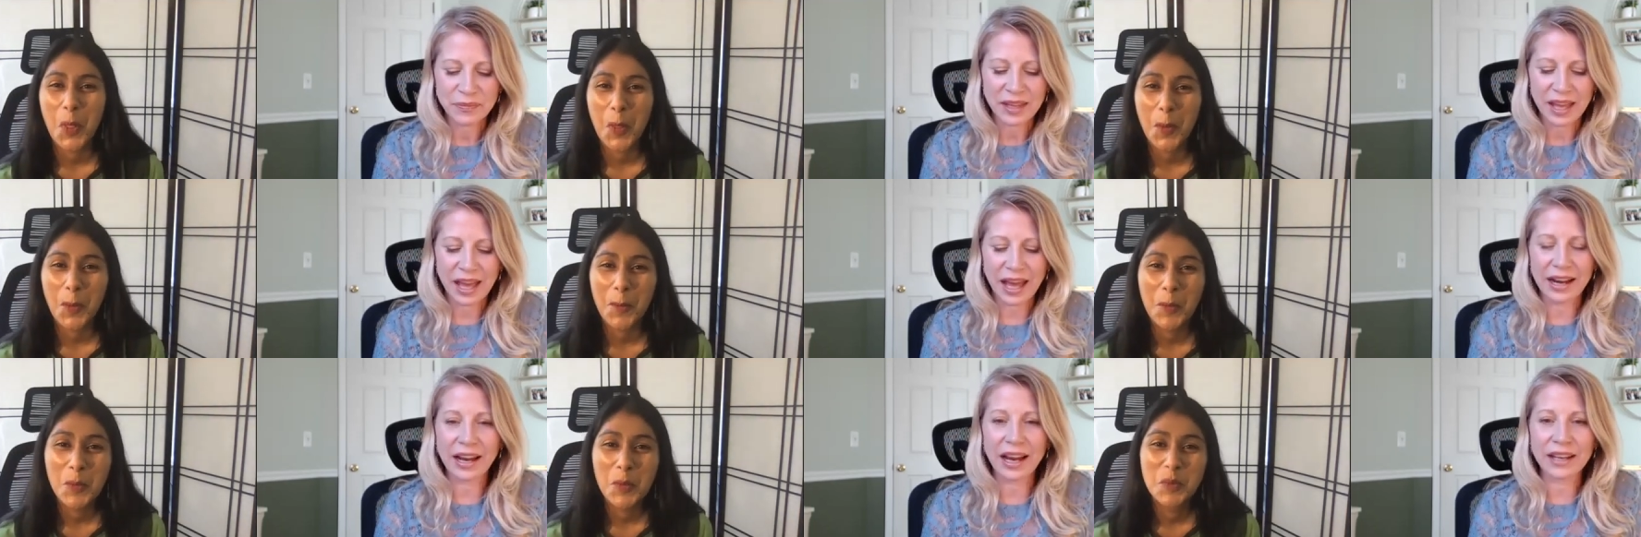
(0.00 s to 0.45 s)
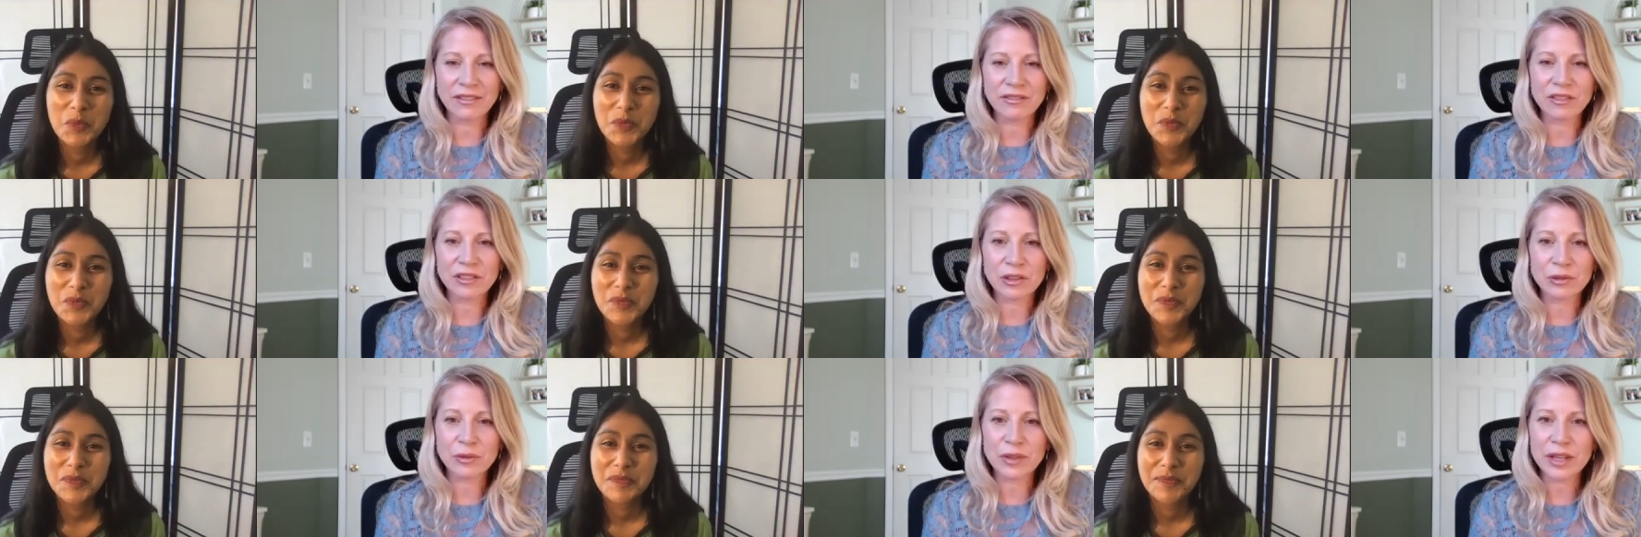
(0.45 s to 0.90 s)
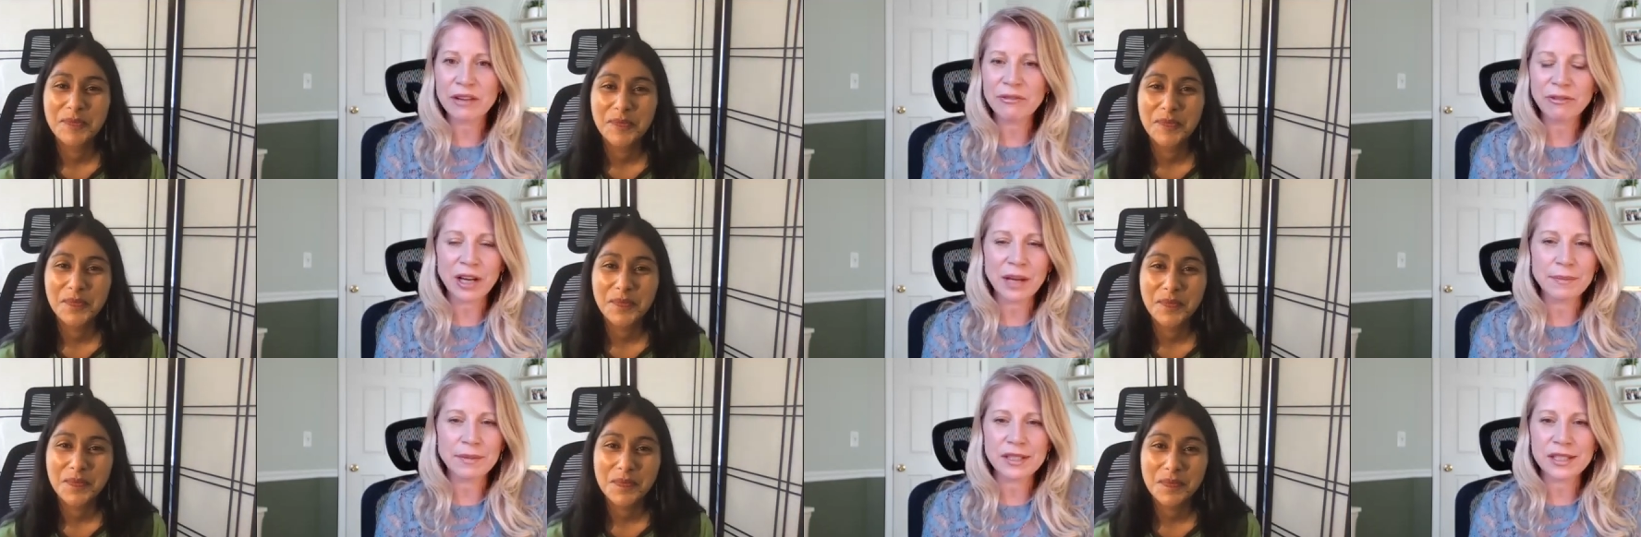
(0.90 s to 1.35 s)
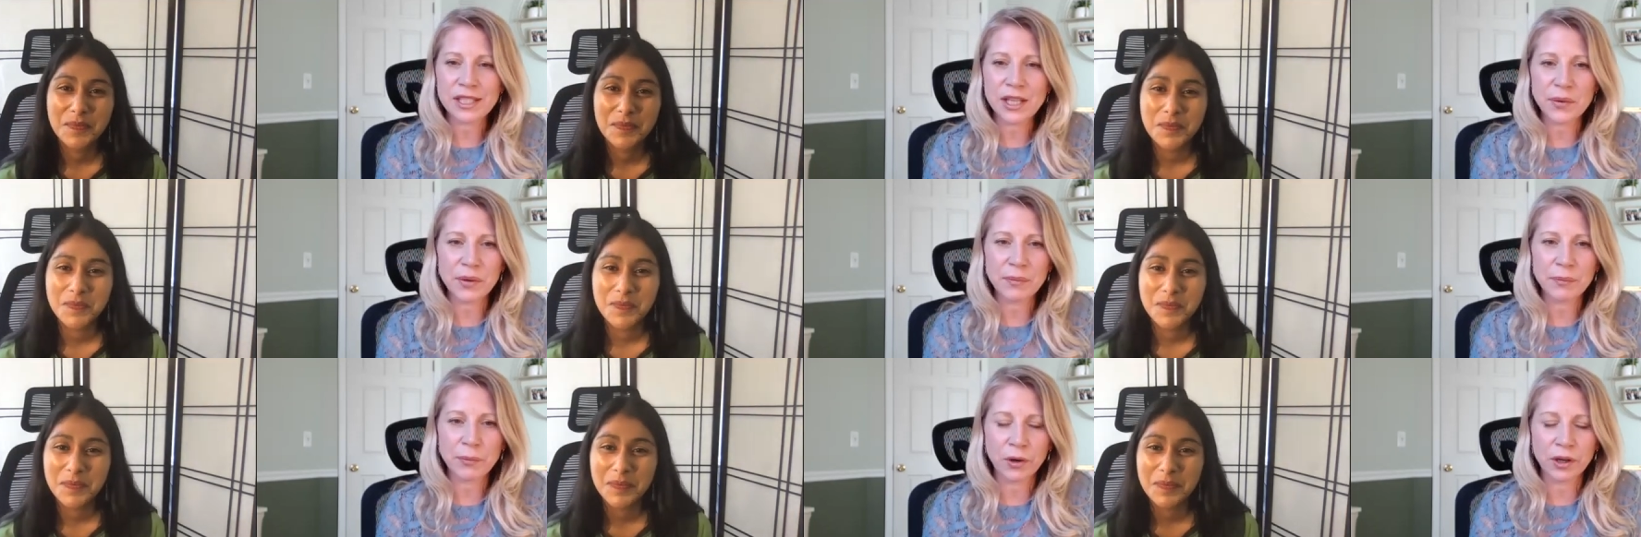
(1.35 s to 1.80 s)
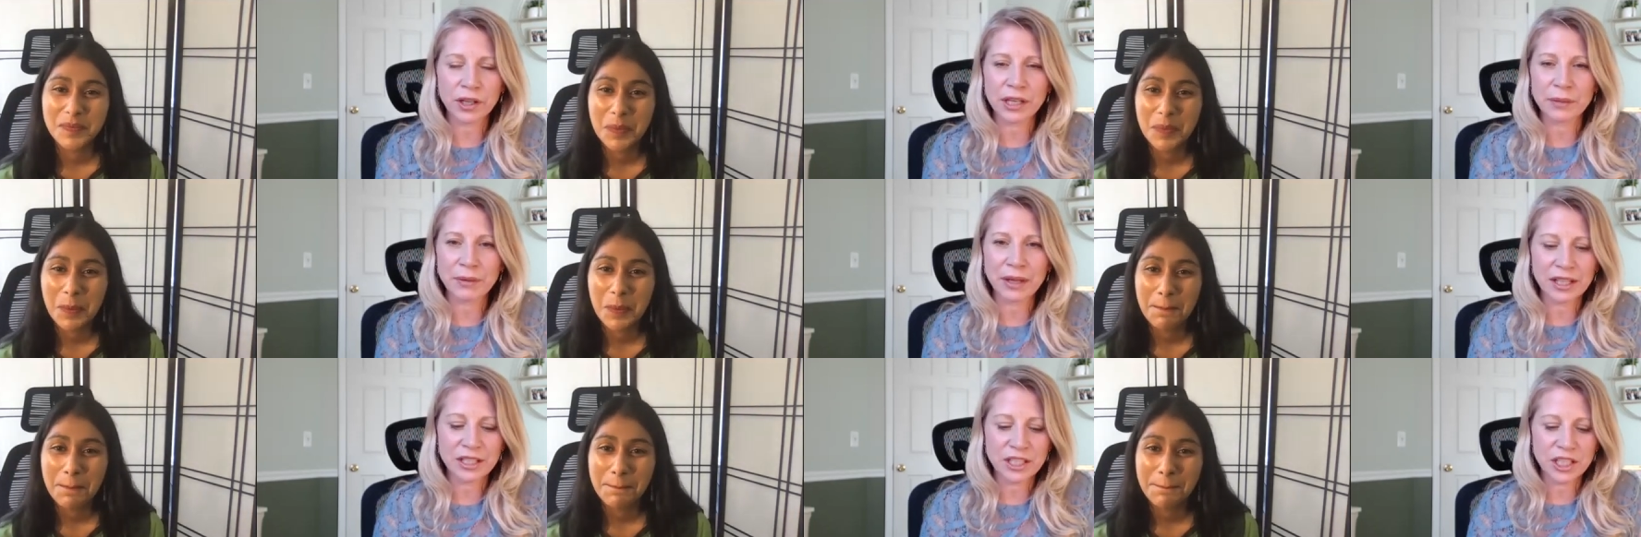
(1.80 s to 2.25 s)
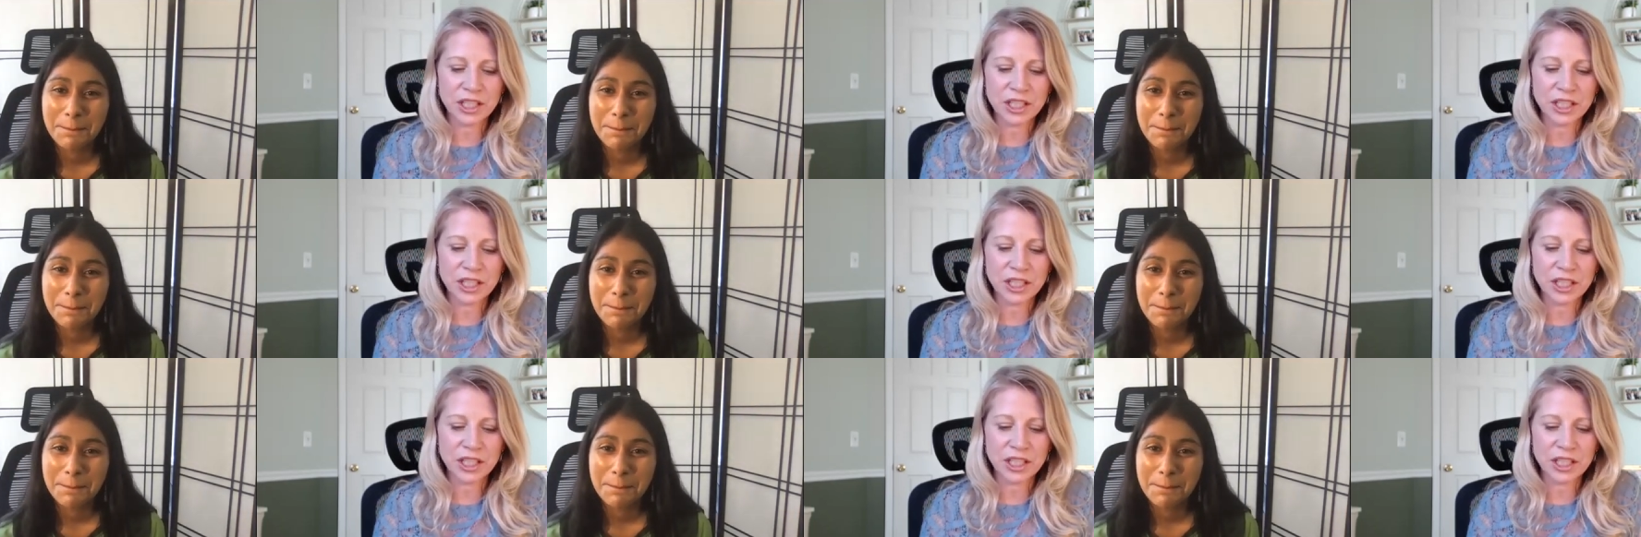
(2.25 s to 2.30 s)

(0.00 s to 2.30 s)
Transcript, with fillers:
Speaker 1: And the reframe is so important, and we could